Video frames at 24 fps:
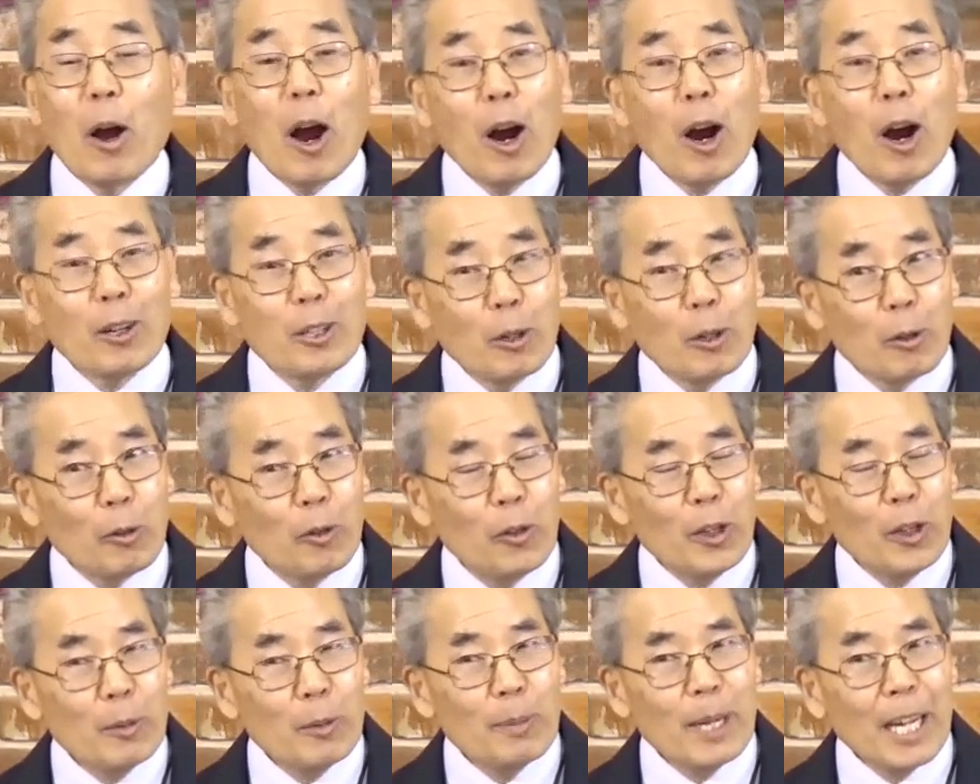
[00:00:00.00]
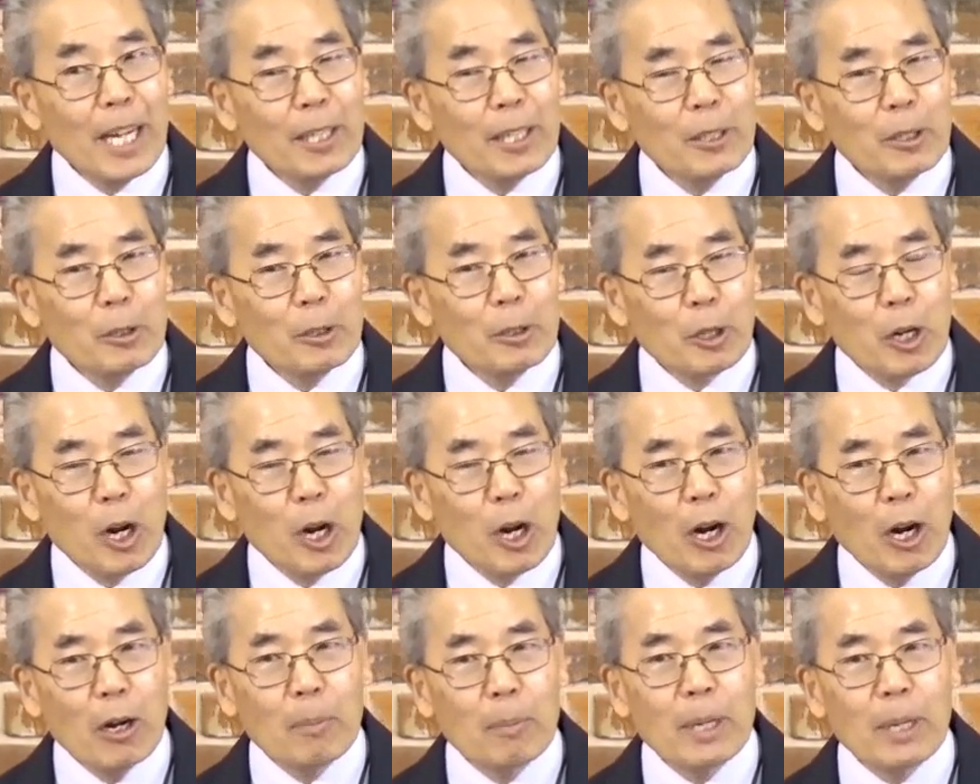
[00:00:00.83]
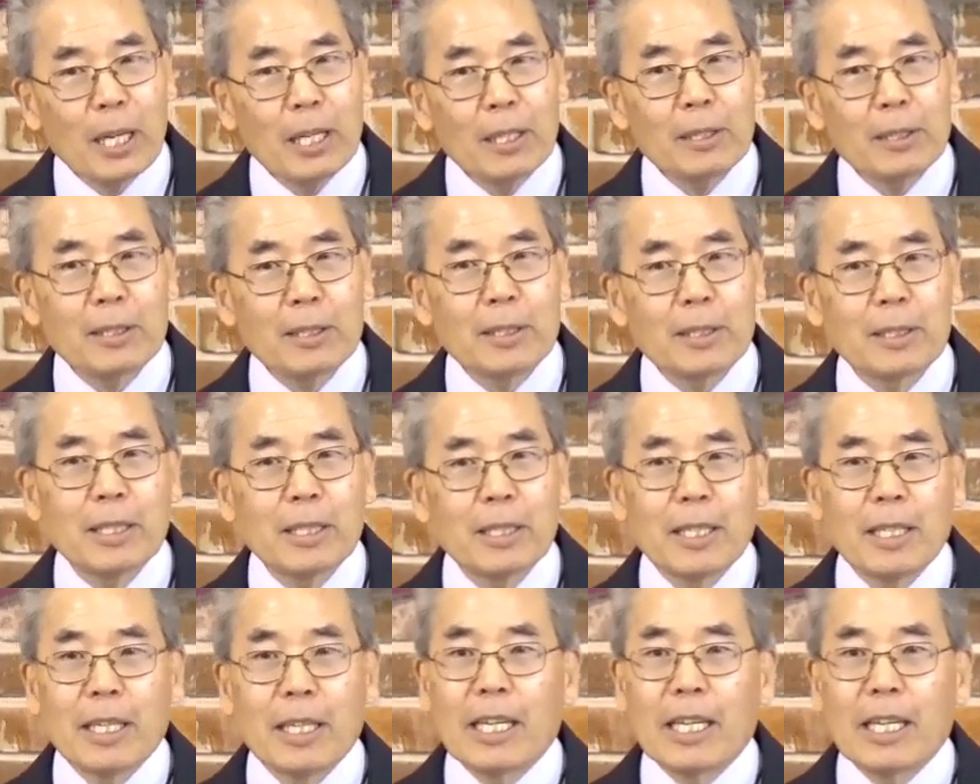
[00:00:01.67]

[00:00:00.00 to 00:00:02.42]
Are your feedback, your comments,